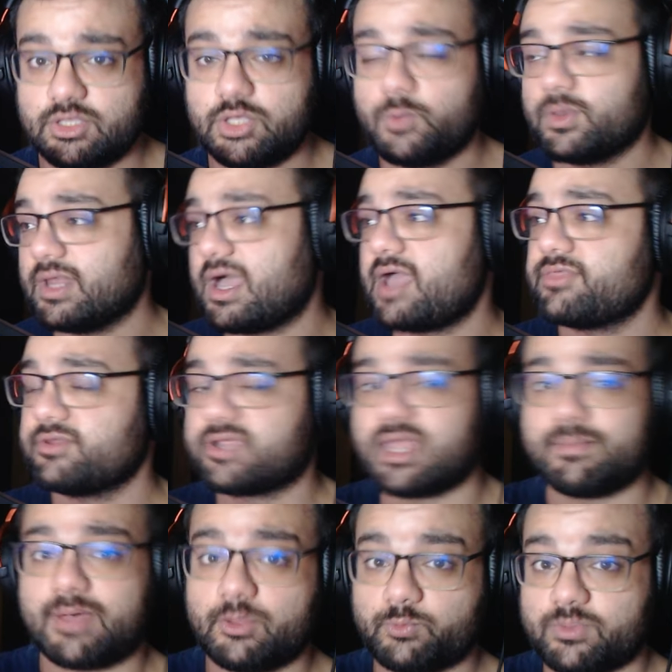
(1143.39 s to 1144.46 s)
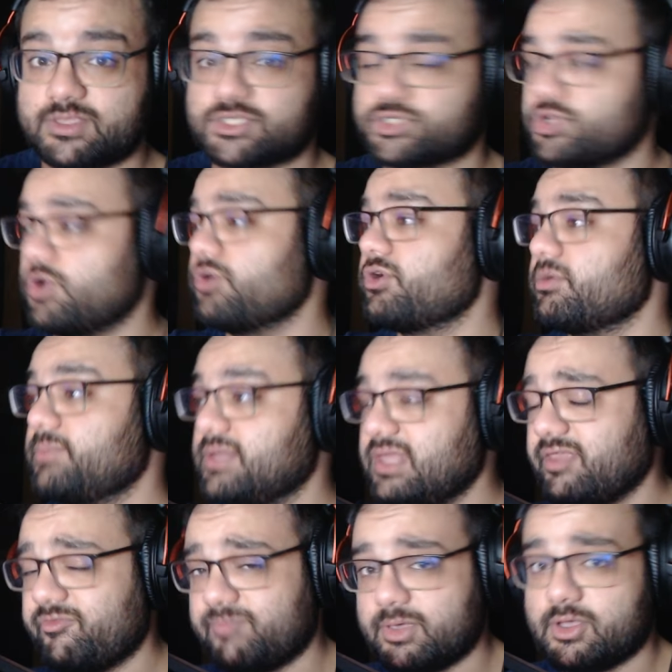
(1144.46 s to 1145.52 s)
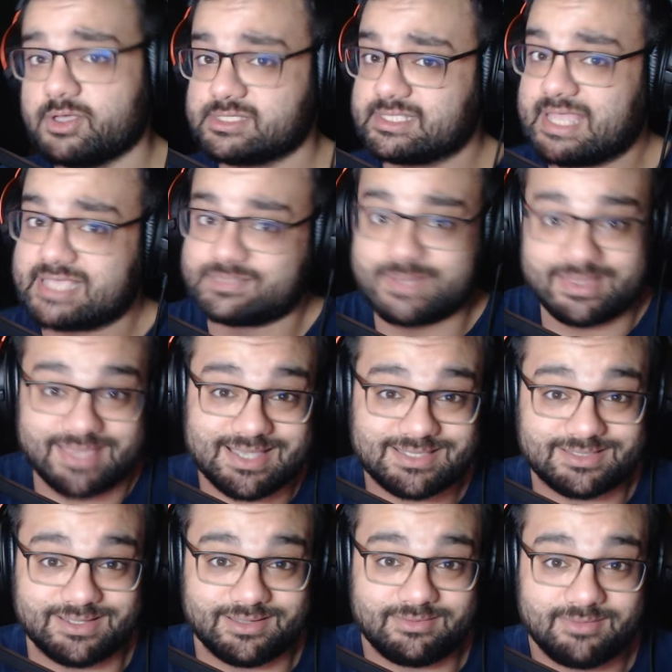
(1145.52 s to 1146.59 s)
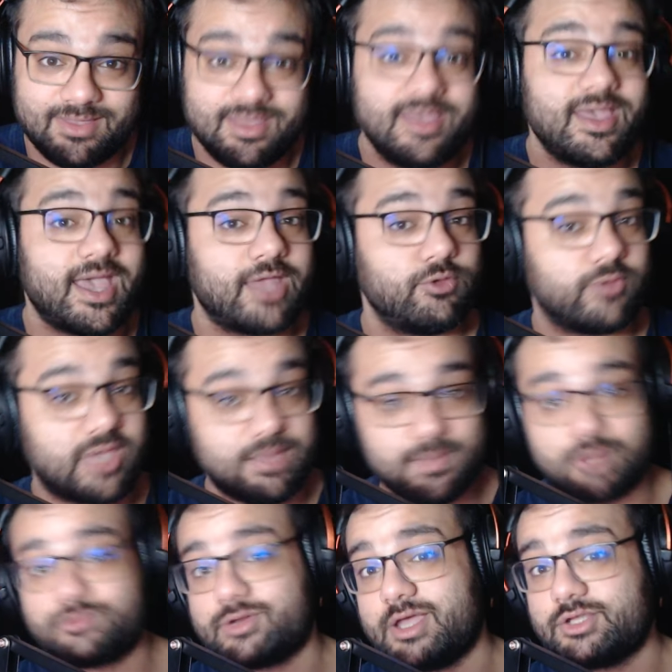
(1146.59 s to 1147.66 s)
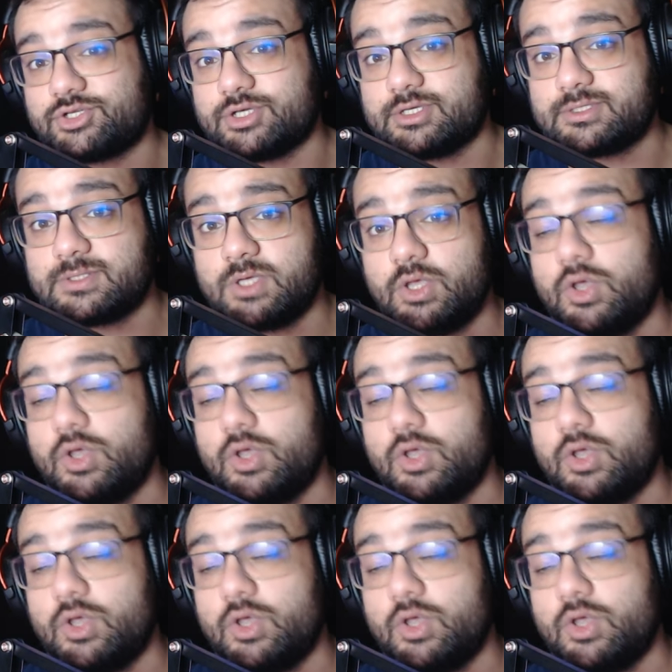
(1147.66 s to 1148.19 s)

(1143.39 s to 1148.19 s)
You will either come out with a stronger belief because it has been tested and you came out righteous,